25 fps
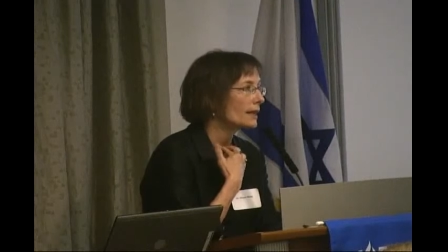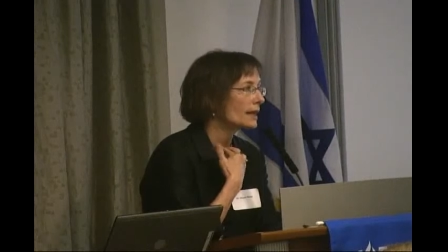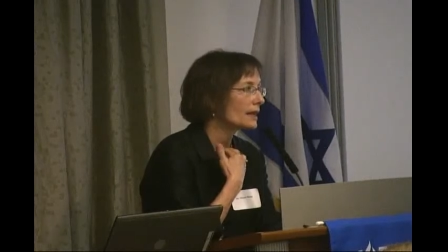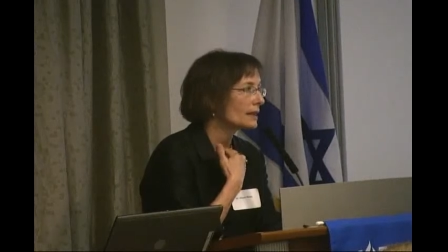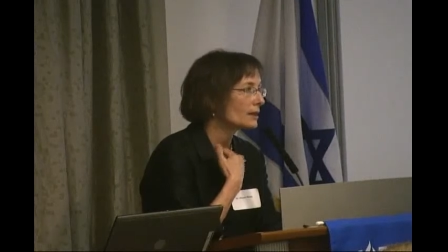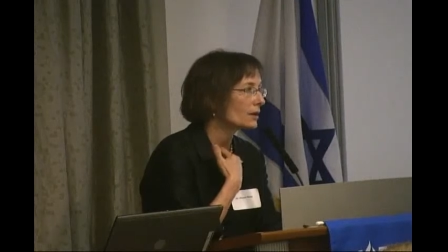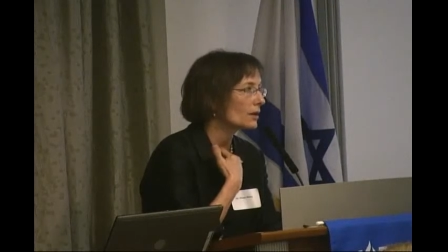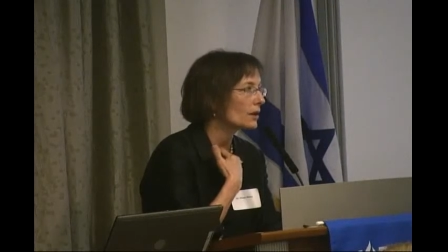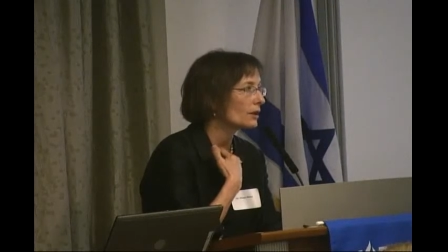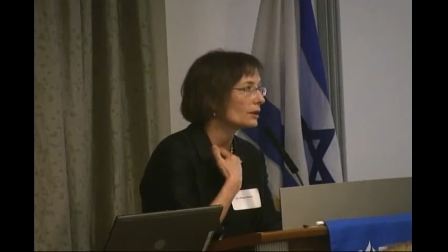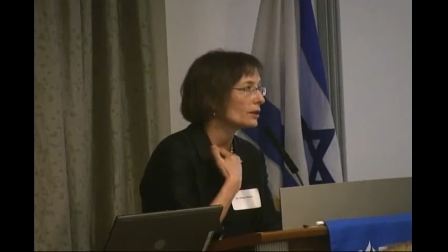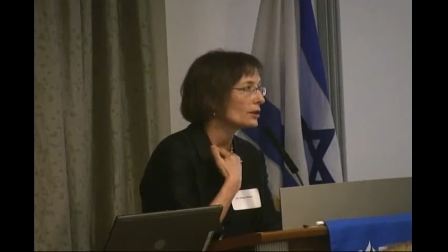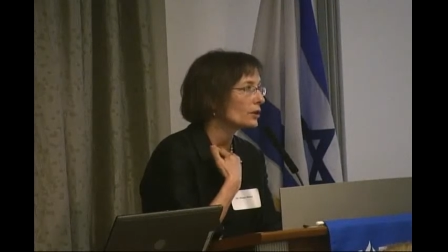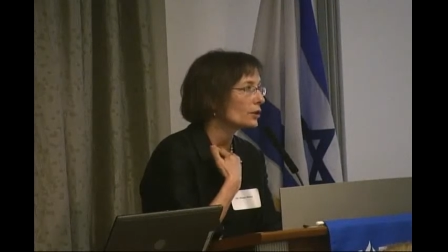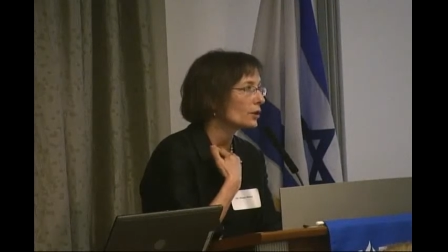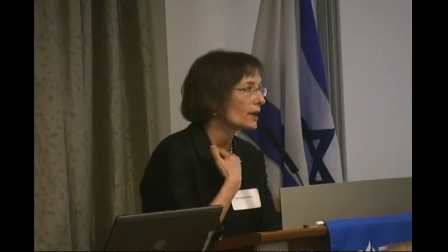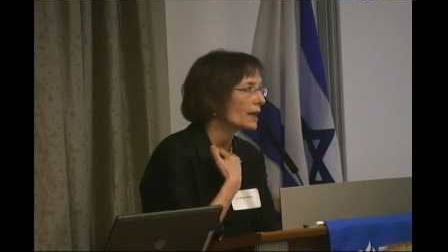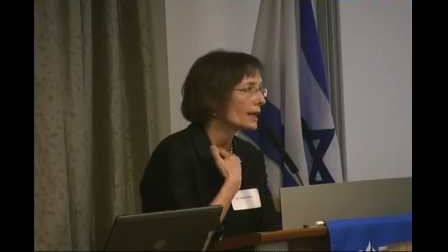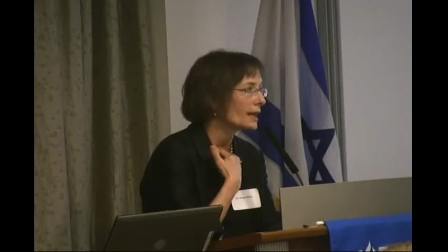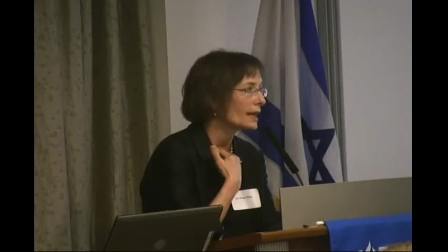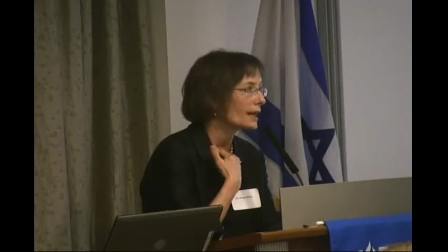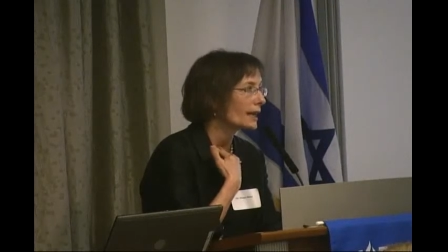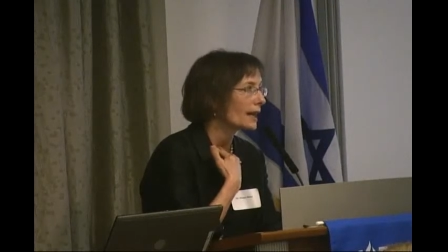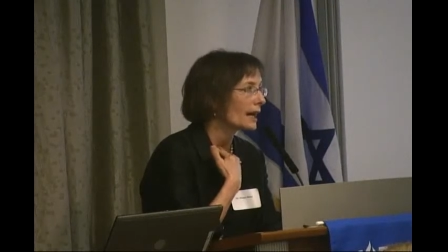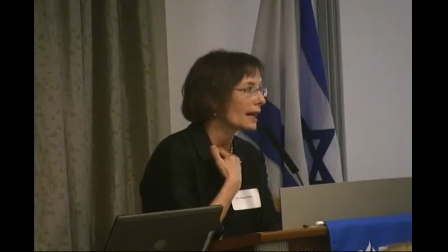That's called a
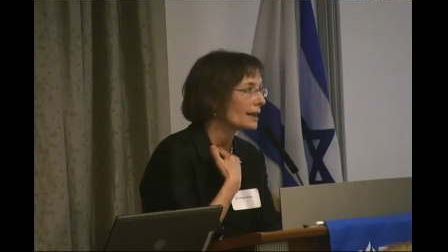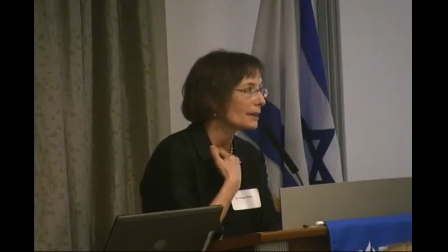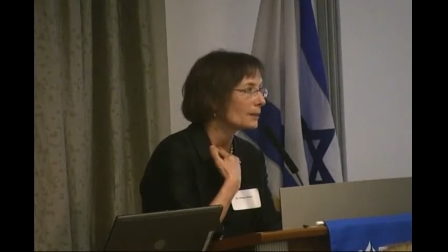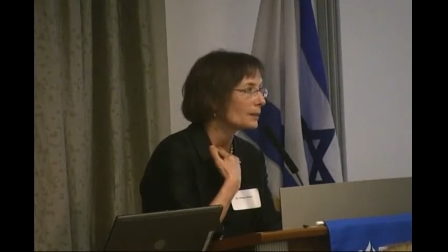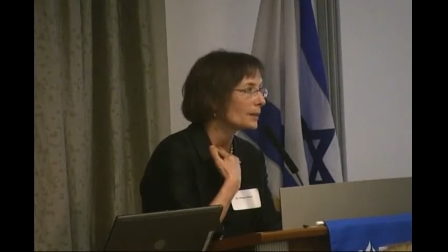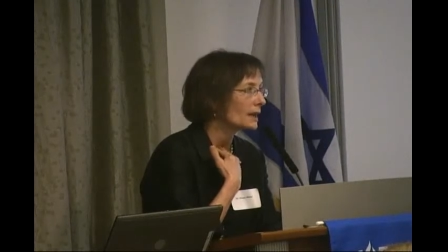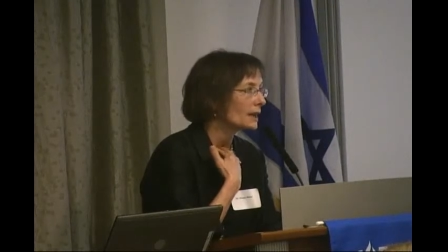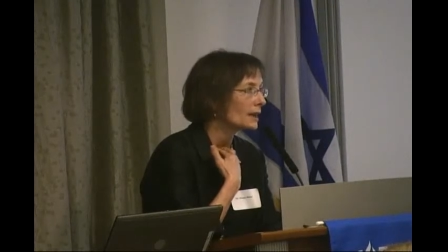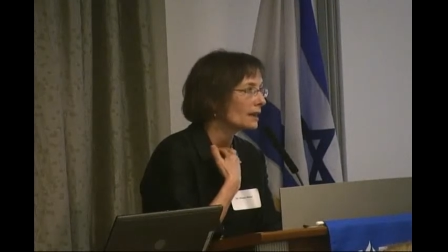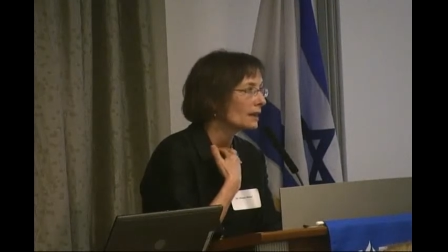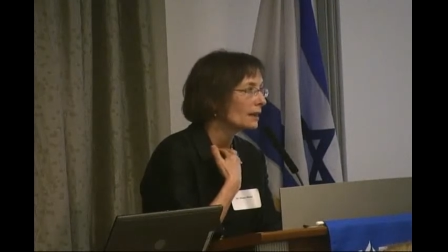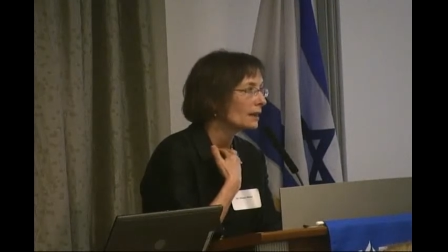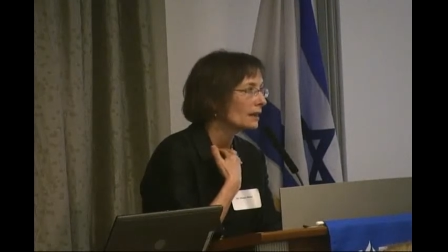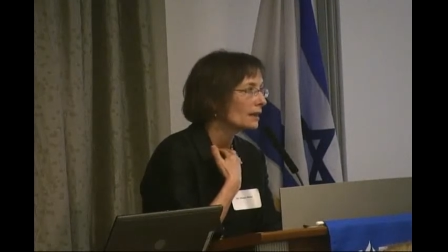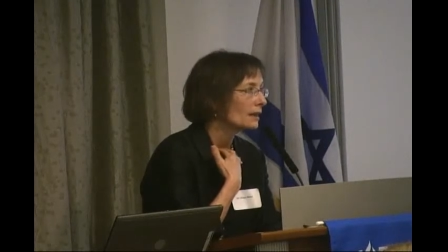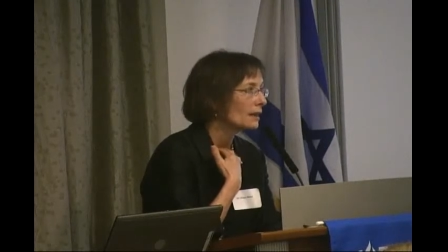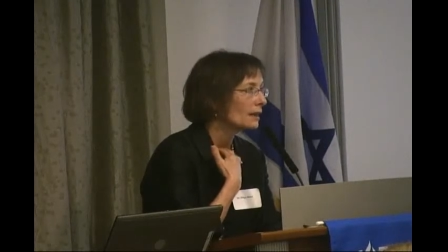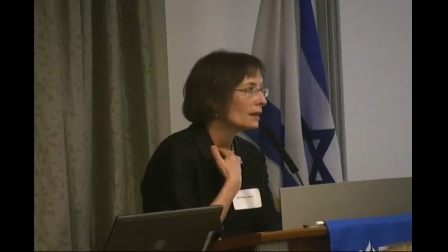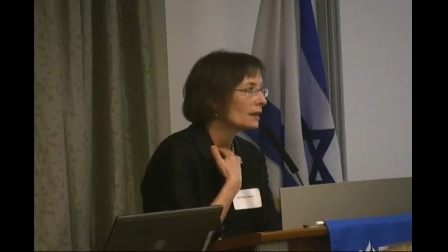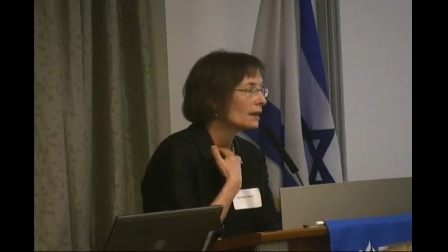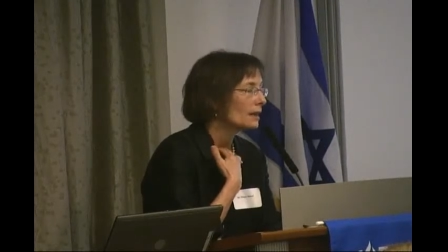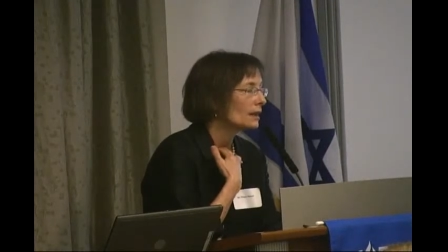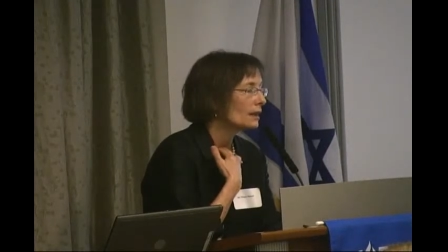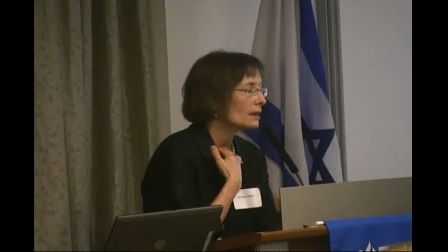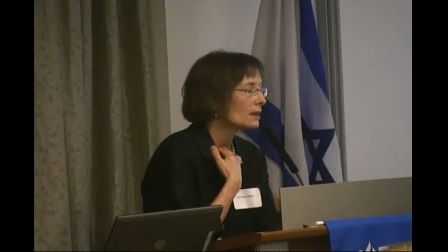tracheotomy.
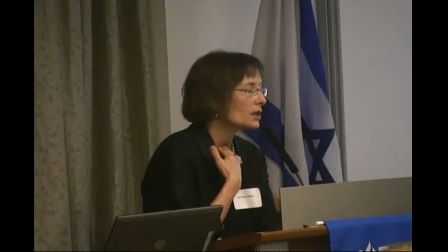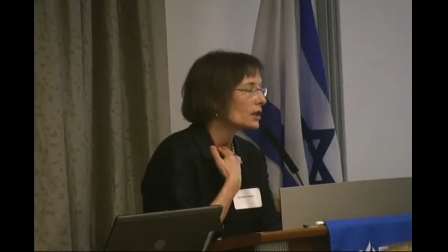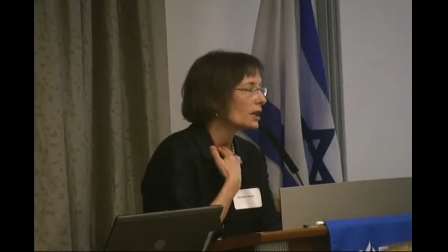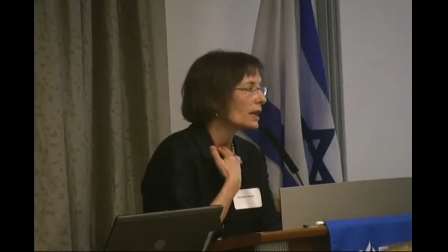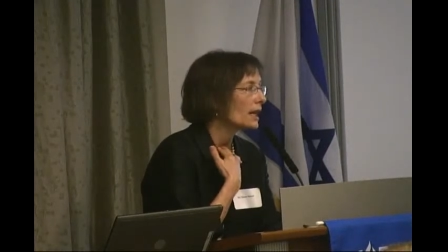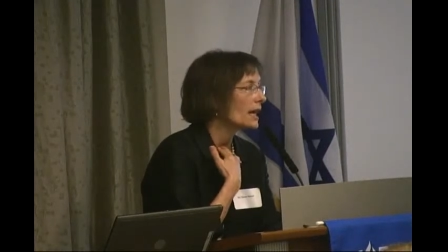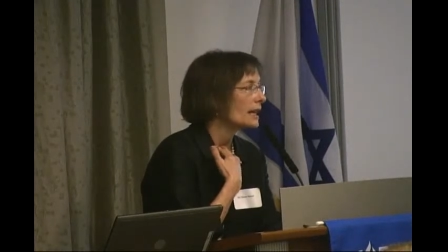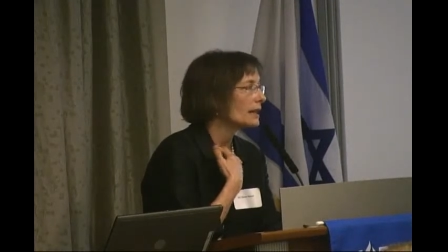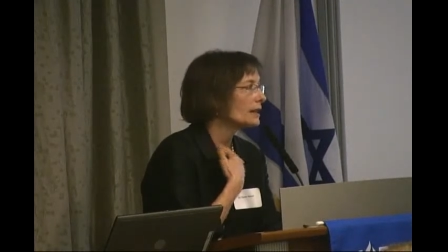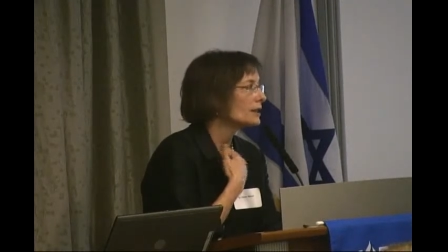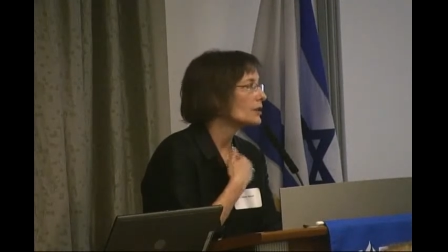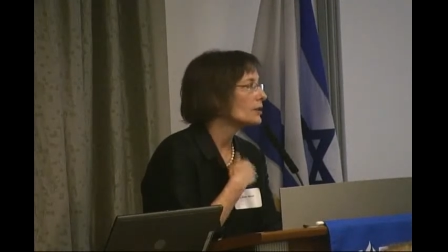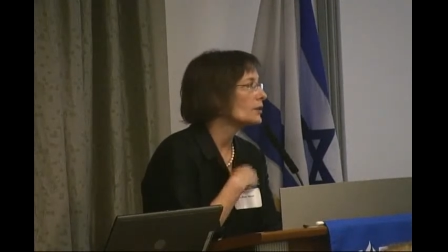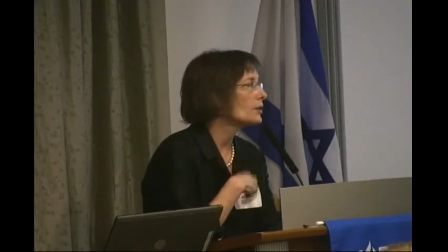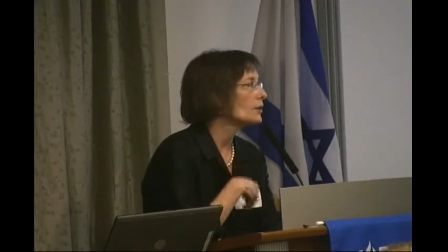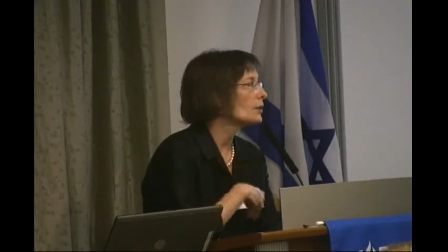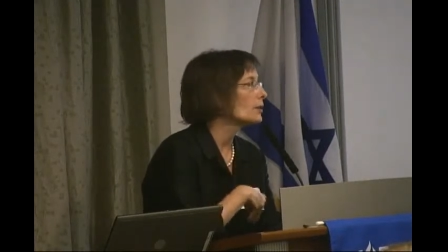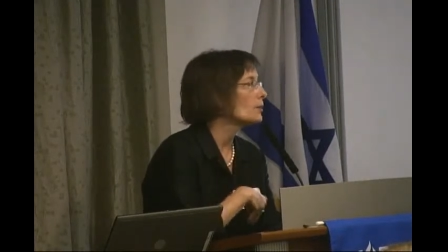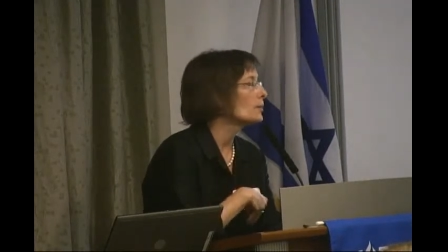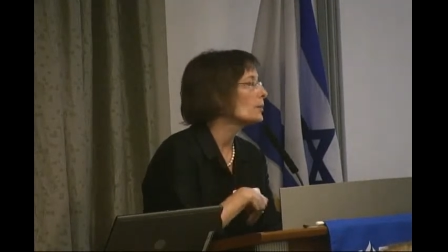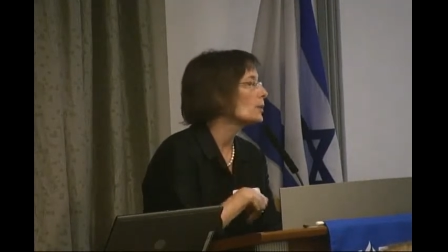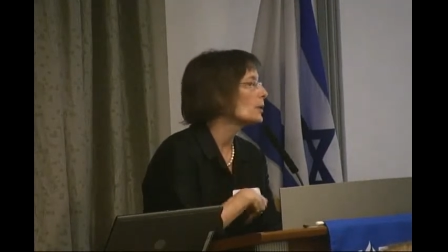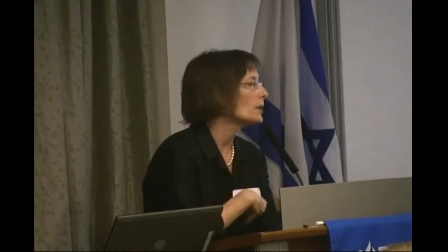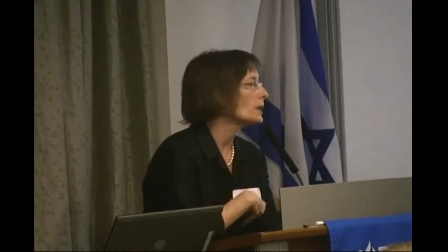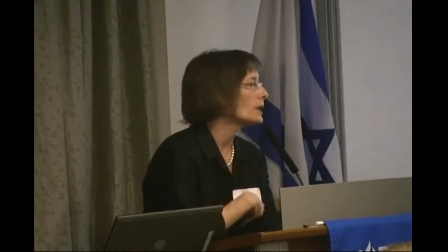She had a
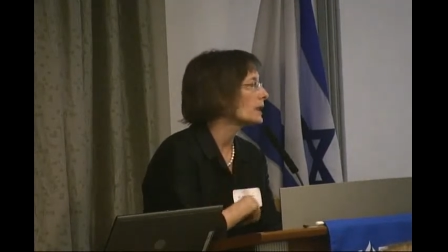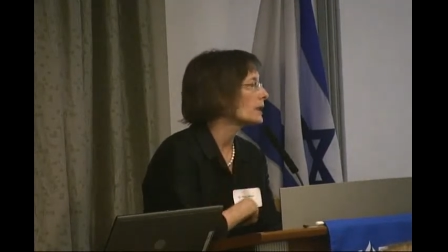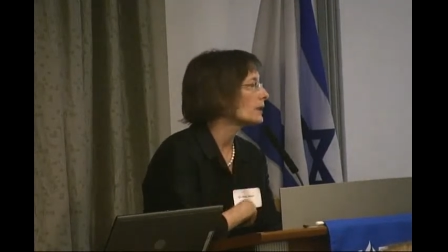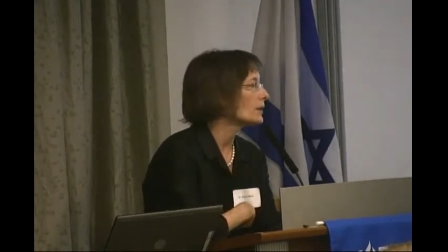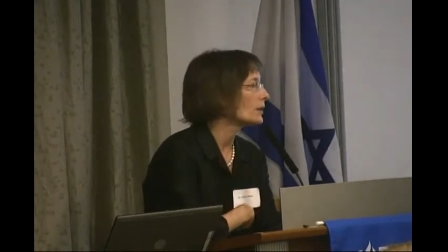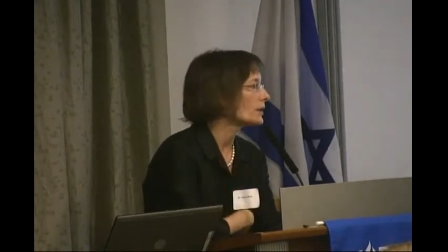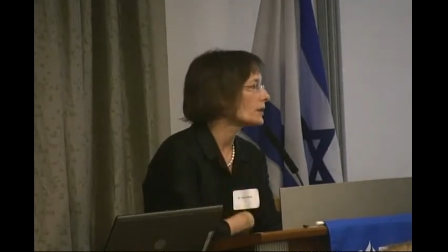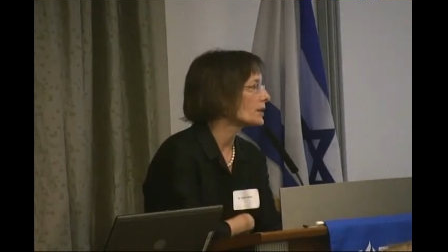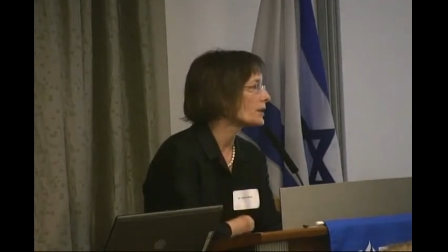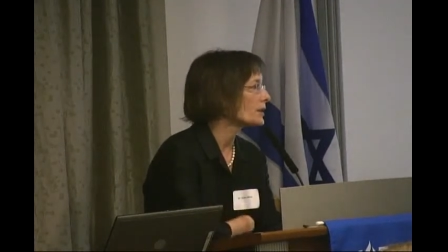tube put in her